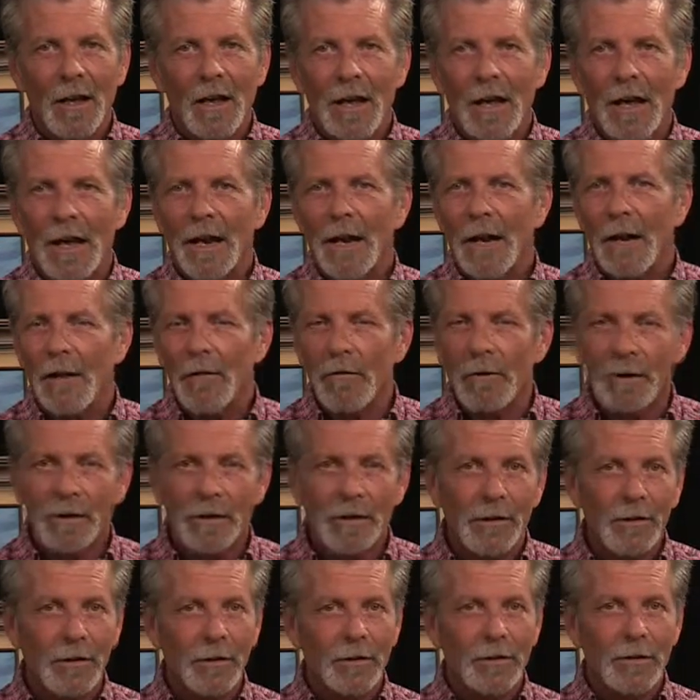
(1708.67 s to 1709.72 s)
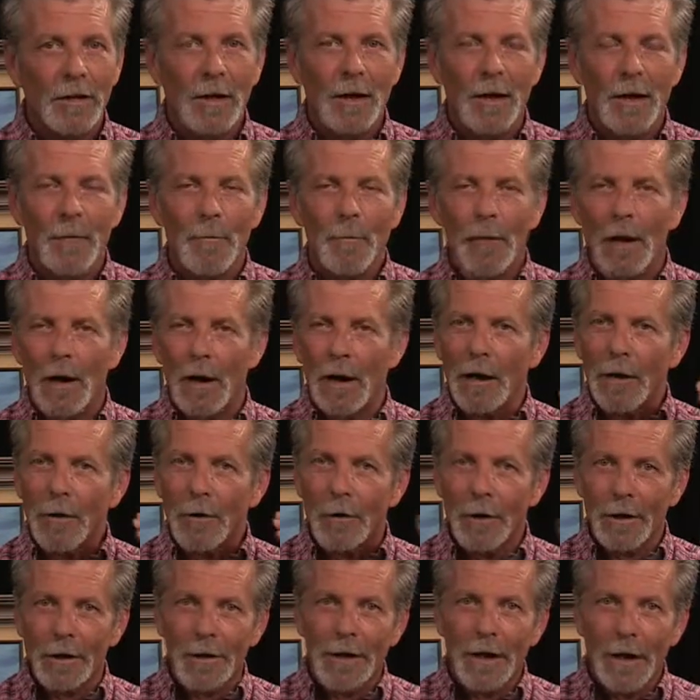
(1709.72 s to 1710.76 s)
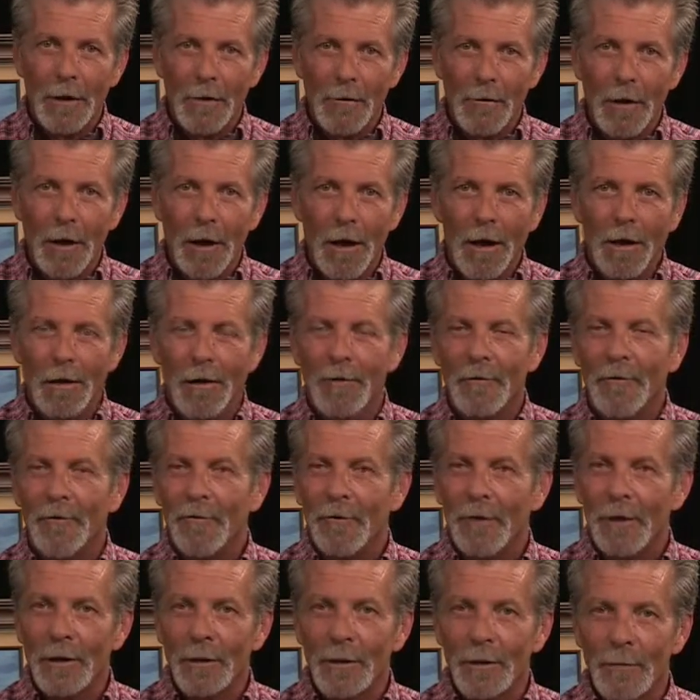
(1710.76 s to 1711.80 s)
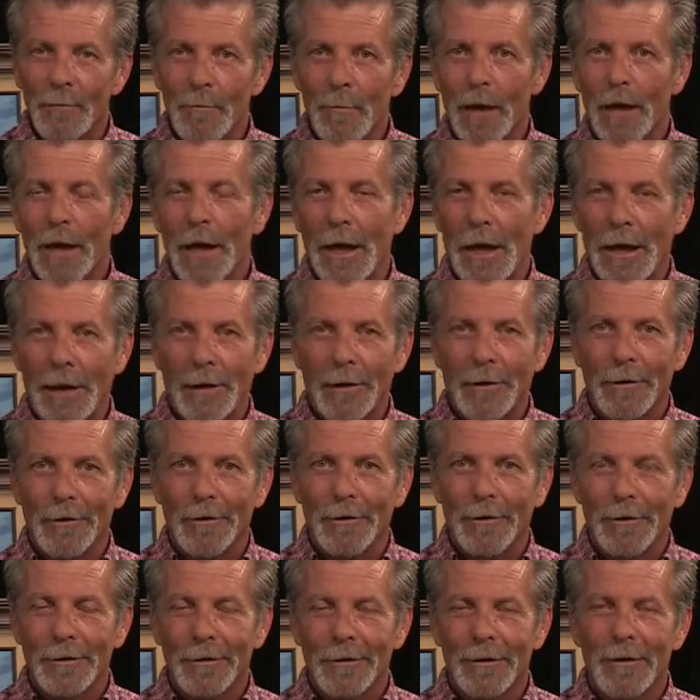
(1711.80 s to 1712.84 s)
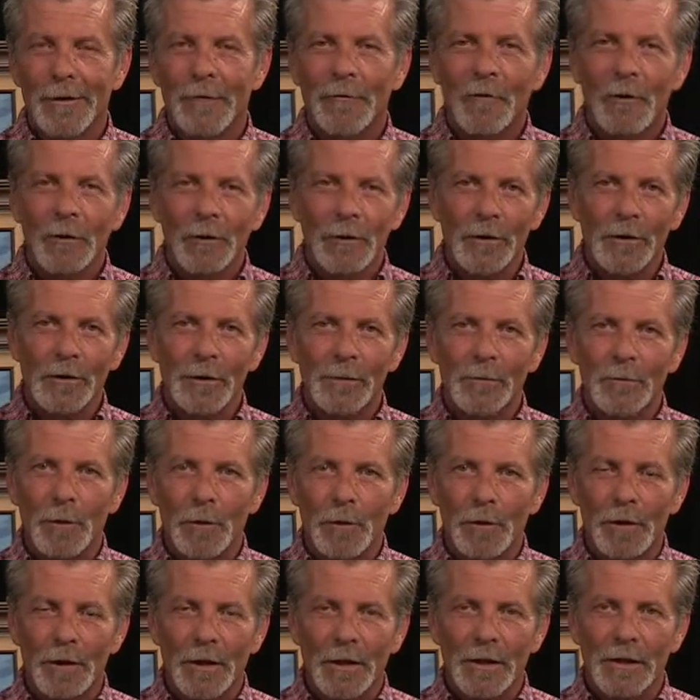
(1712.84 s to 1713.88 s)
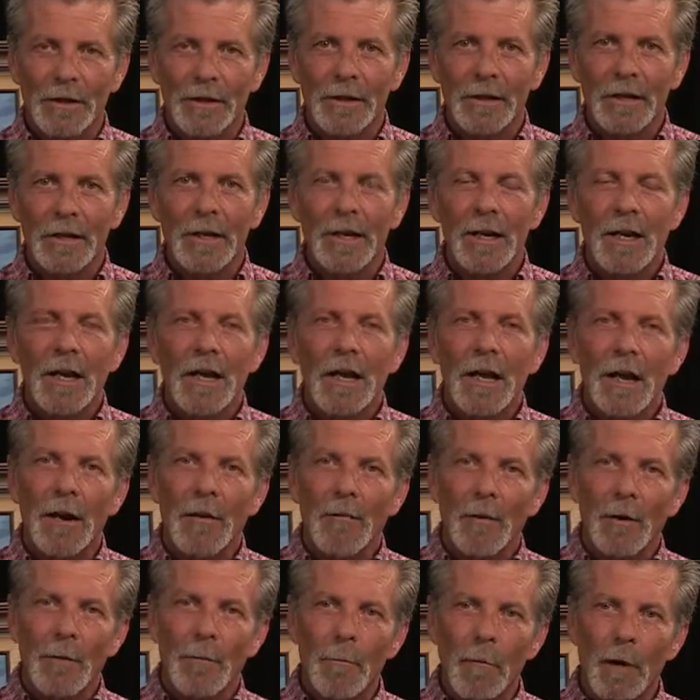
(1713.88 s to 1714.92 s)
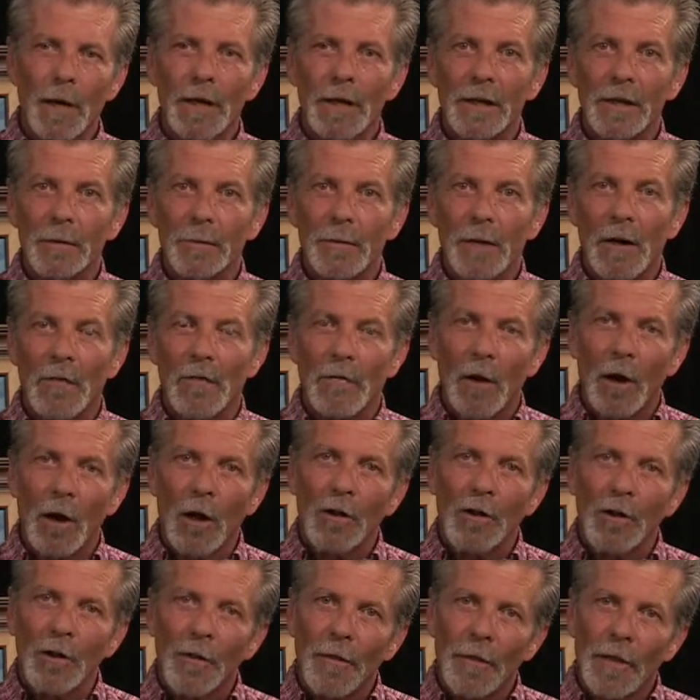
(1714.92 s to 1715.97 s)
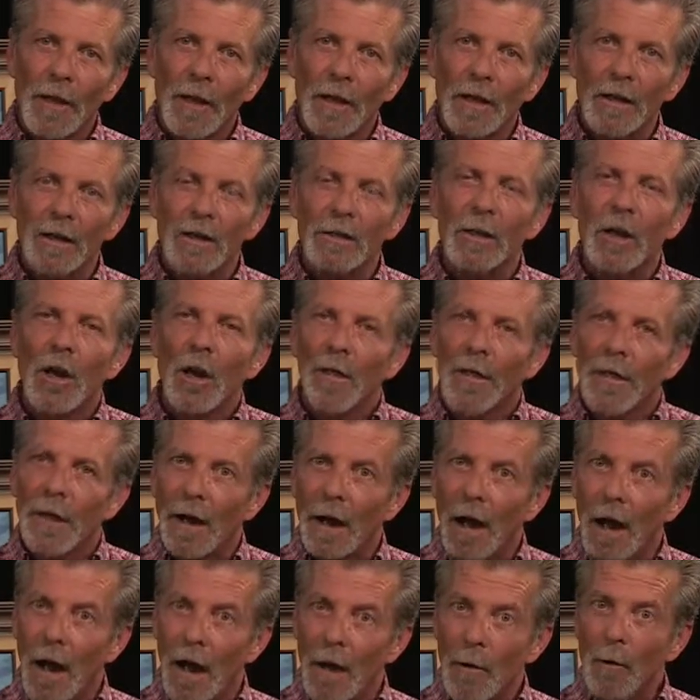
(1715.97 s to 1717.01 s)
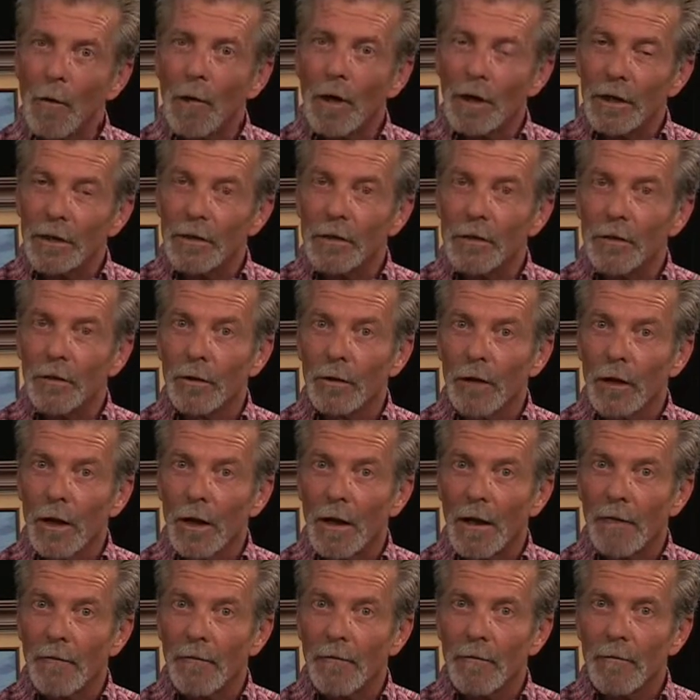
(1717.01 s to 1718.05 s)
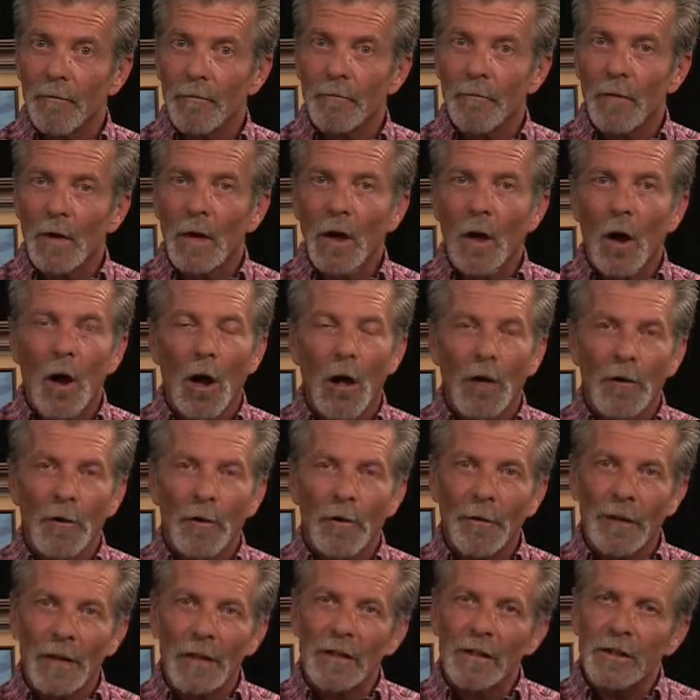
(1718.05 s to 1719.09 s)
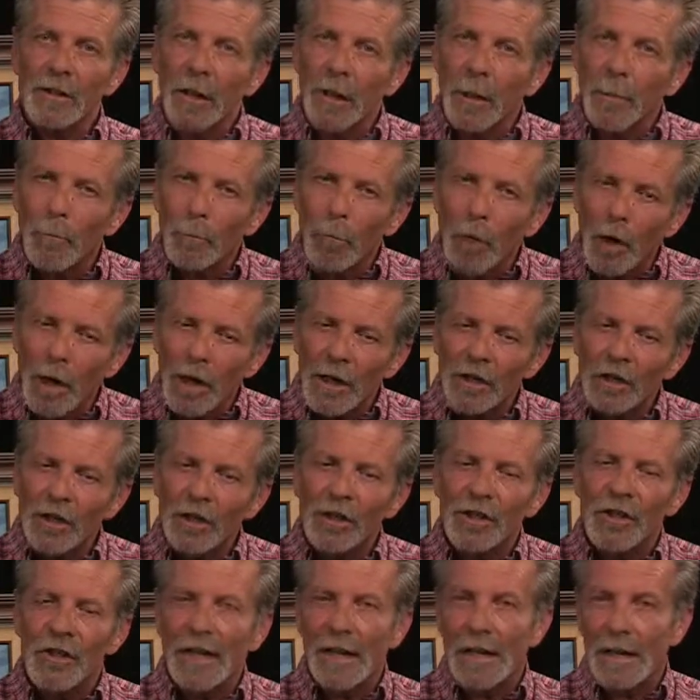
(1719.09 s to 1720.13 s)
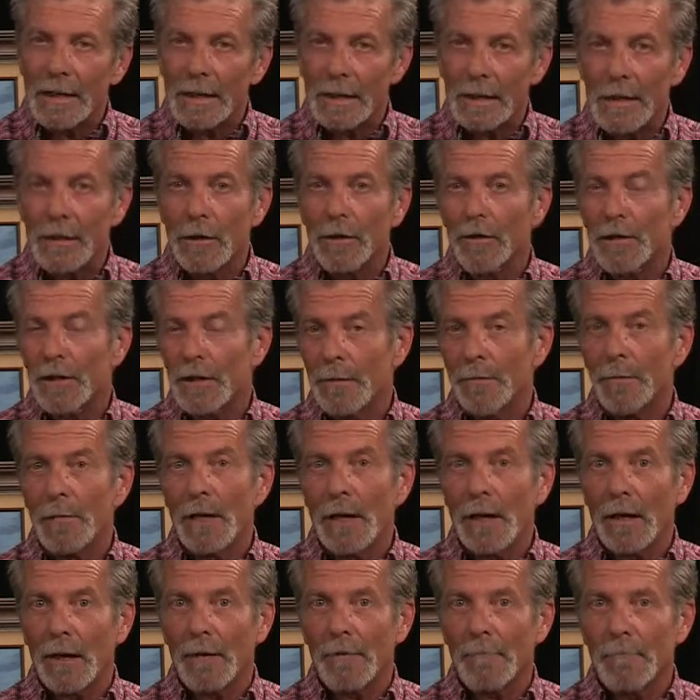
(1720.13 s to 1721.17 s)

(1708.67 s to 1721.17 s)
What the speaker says: And every single time I look at that rock, feel it in my hand, feel the smoothness, it reminds me of all the things that I want to do in life, all the things that are precious and dear to me.